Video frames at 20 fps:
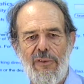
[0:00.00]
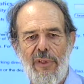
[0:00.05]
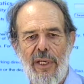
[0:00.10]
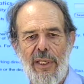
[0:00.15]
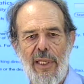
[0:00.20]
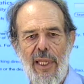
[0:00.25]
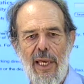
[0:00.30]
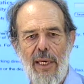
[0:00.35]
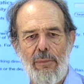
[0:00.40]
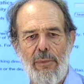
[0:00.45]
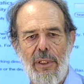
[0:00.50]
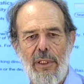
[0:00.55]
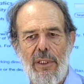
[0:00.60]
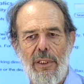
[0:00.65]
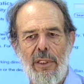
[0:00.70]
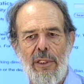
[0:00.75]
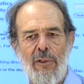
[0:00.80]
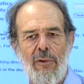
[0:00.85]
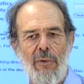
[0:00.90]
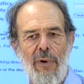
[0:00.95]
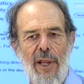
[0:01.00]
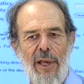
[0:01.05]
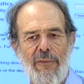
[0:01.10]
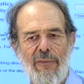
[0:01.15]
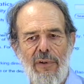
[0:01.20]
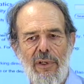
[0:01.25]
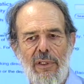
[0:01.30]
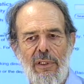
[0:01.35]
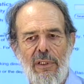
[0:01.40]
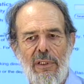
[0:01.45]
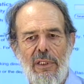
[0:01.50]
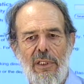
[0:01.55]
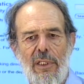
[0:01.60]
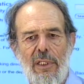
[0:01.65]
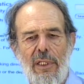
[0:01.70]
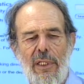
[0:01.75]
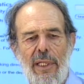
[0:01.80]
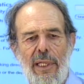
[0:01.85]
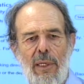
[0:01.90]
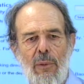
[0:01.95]
is dynamic and graphical,
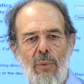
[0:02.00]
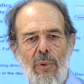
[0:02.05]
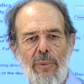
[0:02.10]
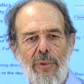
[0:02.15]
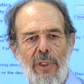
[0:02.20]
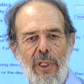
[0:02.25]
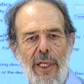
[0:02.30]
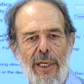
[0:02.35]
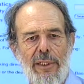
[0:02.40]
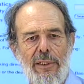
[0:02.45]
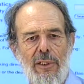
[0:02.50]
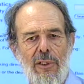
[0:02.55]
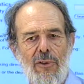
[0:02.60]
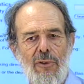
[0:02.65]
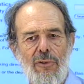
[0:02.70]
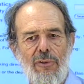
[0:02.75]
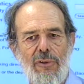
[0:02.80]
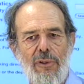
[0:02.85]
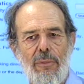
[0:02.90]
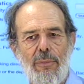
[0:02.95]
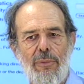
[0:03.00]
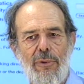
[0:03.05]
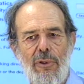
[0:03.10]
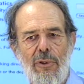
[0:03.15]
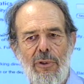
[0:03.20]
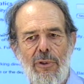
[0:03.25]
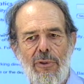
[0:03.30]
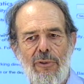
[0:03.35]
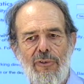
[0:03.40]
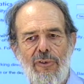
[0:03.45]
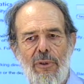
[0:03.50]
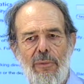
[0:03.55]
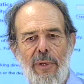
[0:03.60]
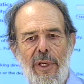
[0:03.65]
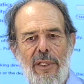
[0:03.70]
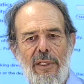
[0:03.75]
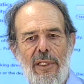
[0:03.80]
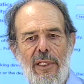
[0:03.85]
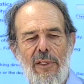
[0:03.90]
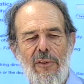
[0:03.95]
and we would like to use computers to
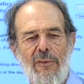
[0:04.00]
make